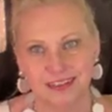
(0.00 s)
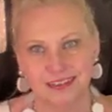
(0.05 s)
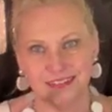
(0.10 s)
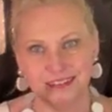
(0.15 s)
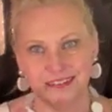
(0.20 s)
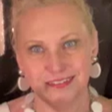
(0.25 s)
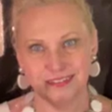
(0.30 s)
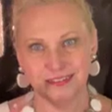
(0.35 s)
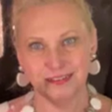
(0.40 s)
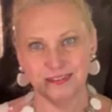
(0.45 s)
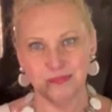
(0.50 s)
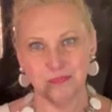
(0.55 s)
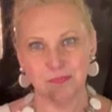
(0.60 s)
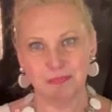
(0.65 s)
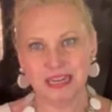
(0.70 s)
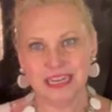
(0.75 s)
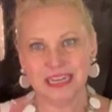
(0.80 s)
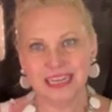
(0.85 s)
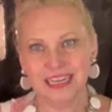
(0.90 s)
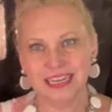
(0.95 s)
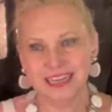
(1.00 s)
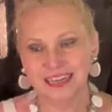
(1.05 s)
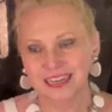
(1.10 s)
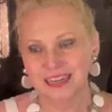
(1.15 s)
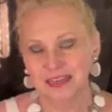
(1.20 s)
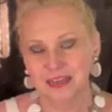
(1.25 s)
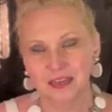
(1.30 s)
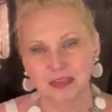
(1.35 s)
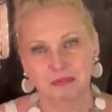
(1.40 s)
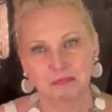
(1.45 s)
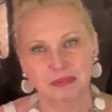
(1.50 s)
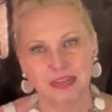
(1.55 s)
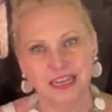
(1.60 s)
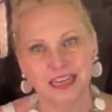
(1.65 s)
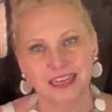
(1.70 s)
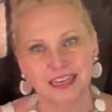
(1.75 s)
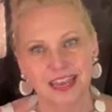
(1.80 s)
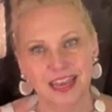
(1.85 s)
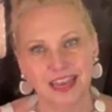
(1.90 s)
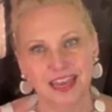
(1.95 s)
There's those mini
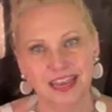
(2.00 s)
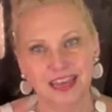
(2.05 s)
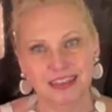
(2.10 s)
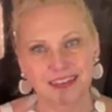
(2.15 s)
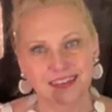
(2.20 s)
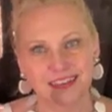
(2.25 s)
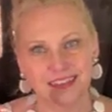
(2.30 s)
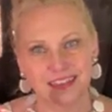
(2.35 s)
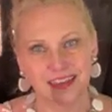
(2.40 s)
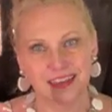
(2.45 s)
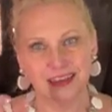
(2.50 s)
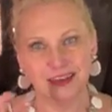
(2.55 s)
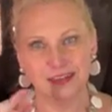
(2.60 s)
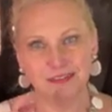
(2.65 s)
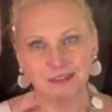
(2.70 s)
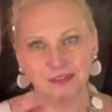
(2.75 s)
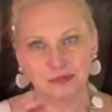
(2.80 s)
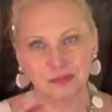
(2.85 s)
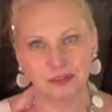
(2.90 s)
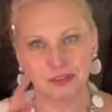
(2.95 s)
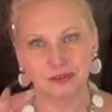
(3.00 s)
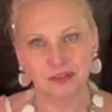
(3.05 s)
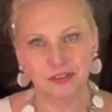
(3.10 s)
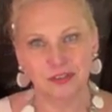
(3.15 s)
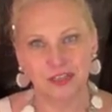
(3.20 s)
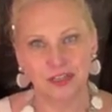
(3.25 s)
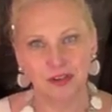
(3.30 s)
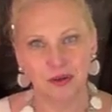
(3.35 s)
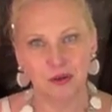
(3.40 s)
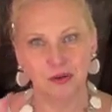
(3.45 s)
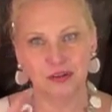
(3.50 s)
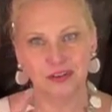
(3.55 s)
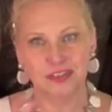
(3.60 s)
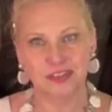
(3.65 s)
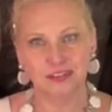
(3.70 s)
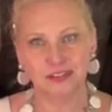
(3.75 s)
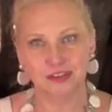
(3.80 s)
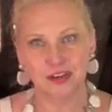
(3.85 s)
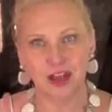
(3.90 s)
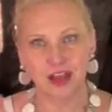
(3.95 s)
cake things, usually coated
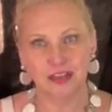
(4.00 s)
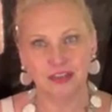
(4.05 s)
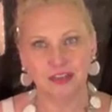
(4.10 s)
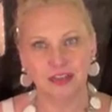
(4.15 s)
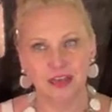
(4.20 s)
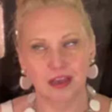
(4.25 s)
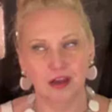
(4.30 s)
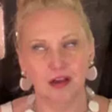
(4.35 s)
in chocolate.